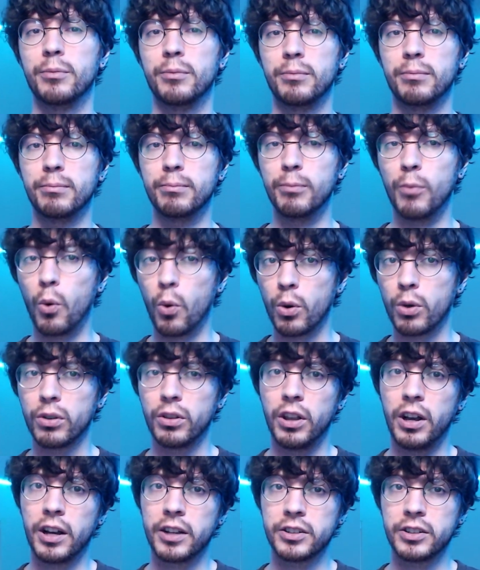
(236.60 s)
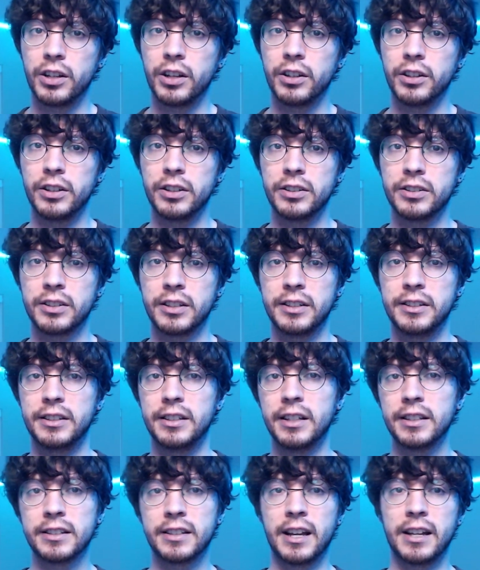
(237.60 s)
more Lockjaw lists, because he
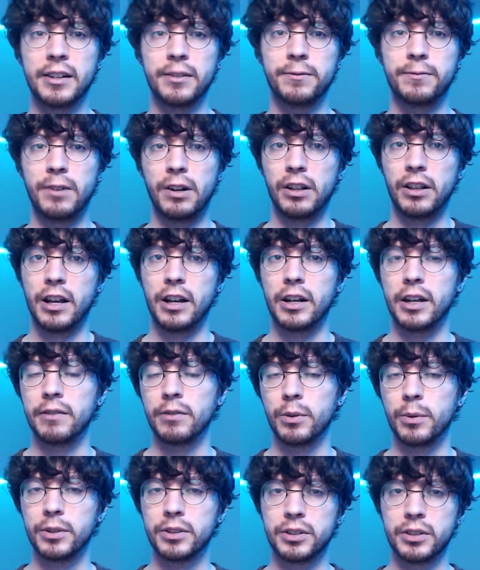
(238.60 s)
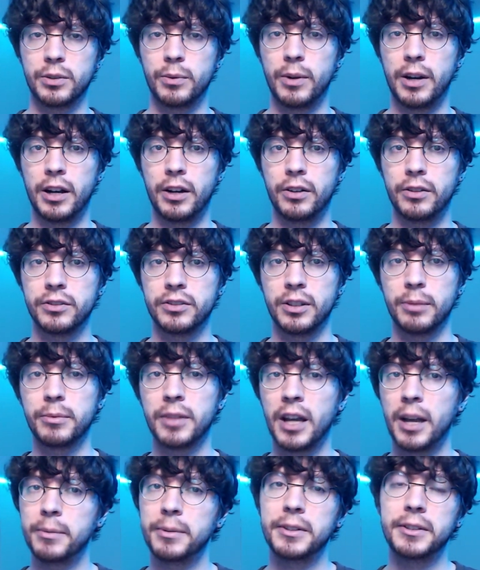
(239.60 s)
does kind of fall out every once in a while.
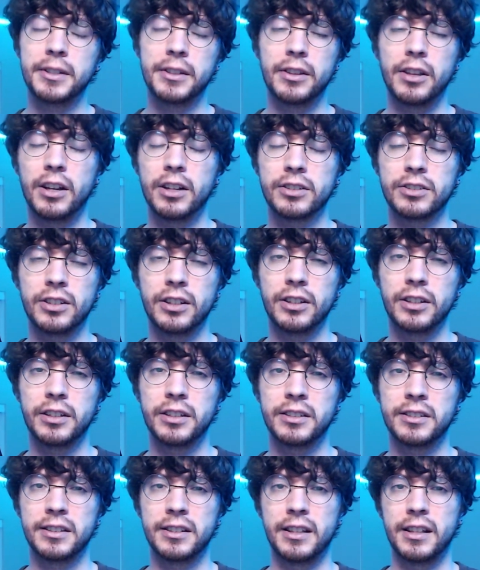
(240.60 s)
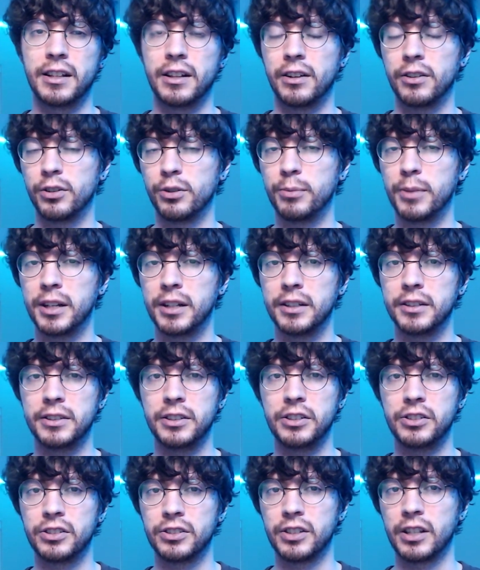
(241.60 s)
Sometimes he's in Lockjaw lists, and then other metas
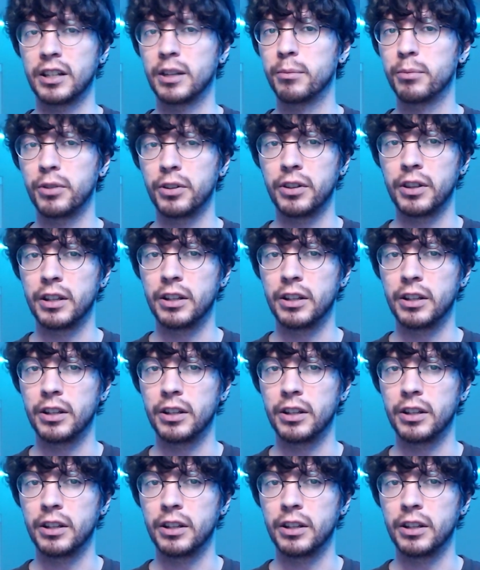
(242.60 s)
he's just like completely